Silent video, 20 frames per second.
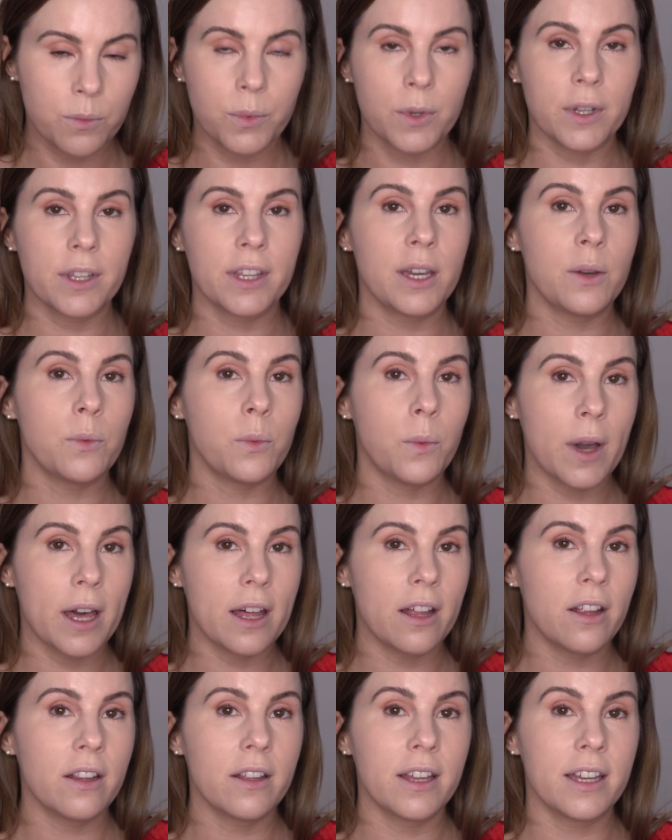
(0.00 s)
really
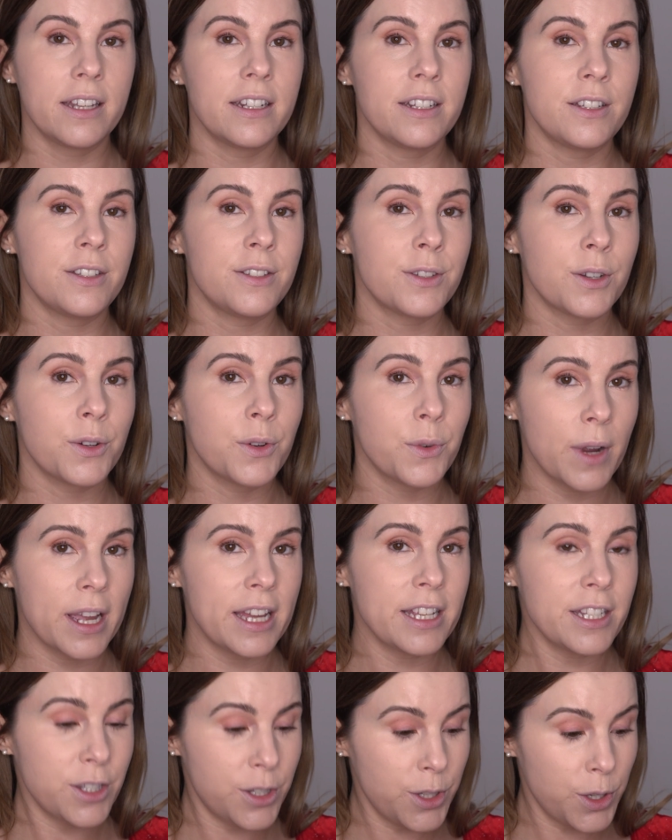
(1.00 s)
well and is a
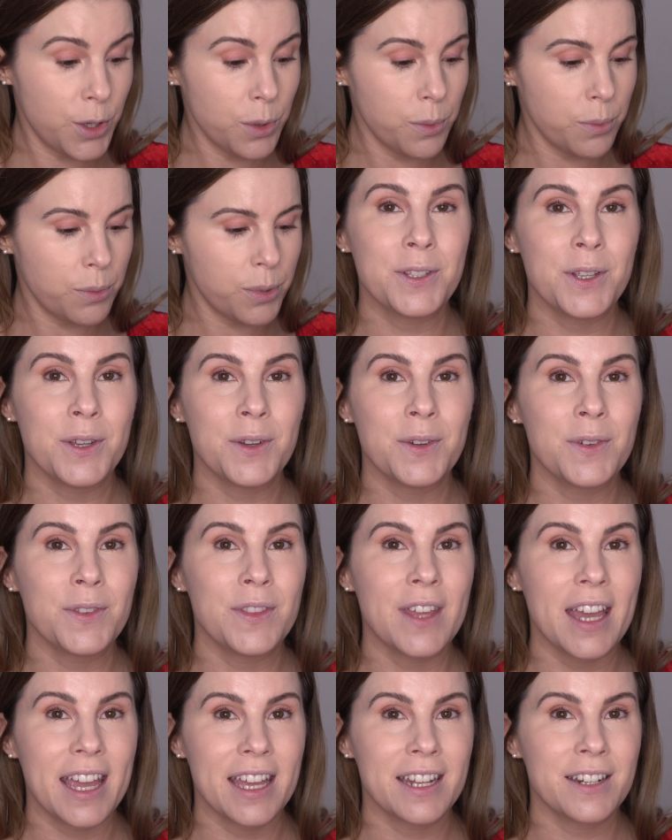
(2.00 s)
great dupe to
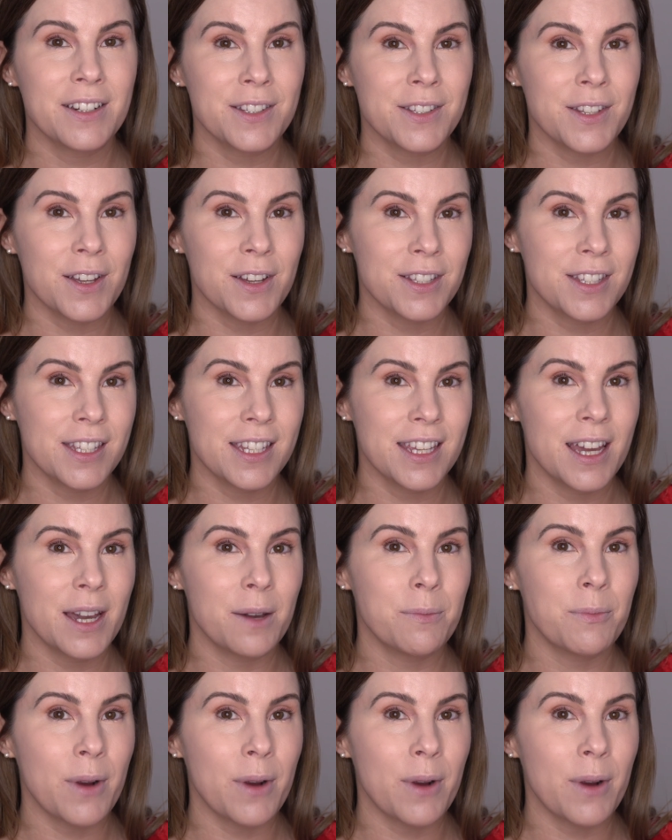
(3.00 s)
the Anastasia